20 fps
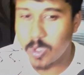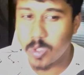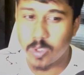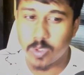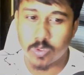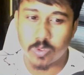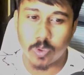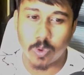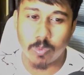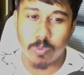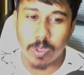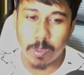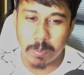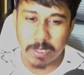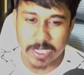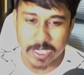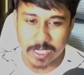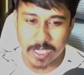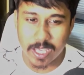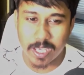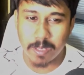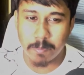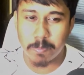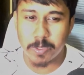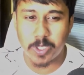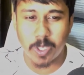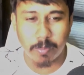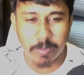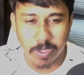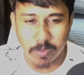So we'll be checking.
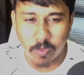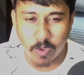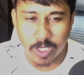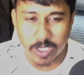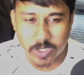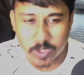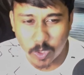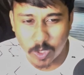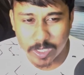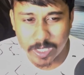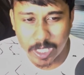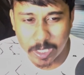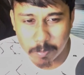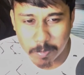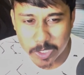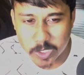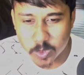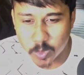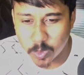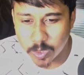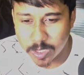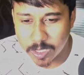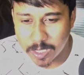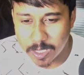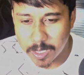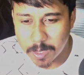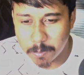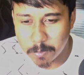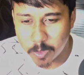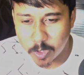Bishop g4 is not that much good,
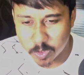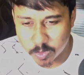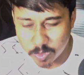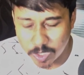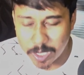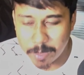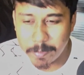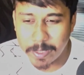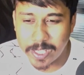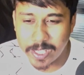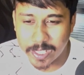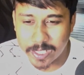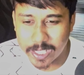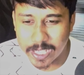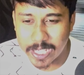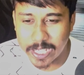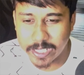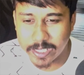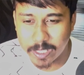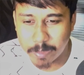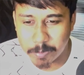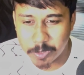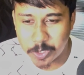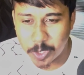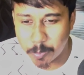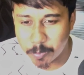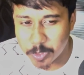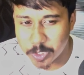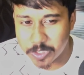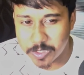because we'll immediately hit the
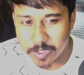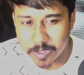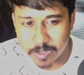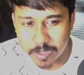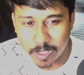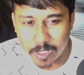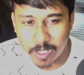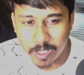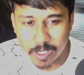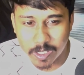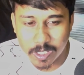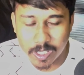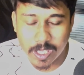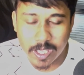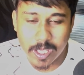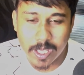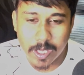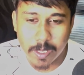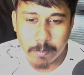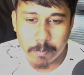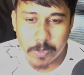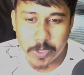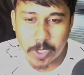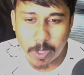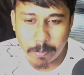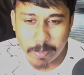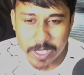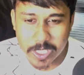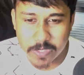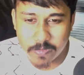bishop with g3.
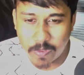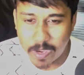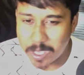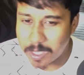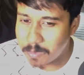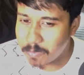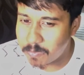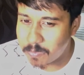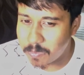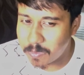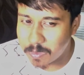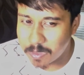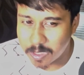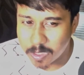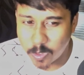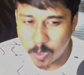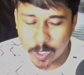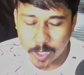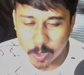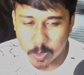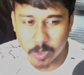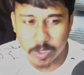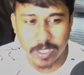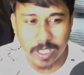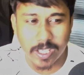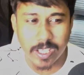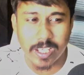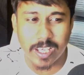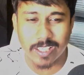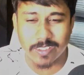Bishop h5, not a good
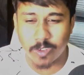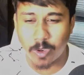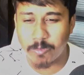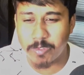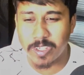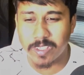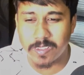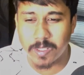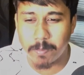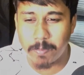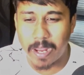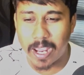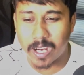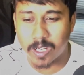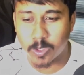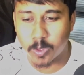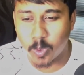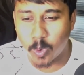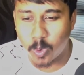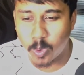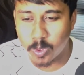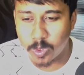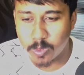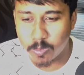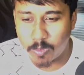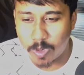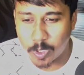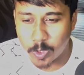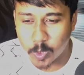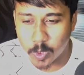thing. Yes, obviously black don't
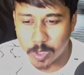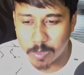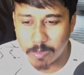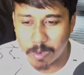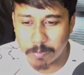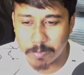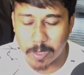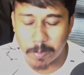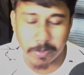want to give up the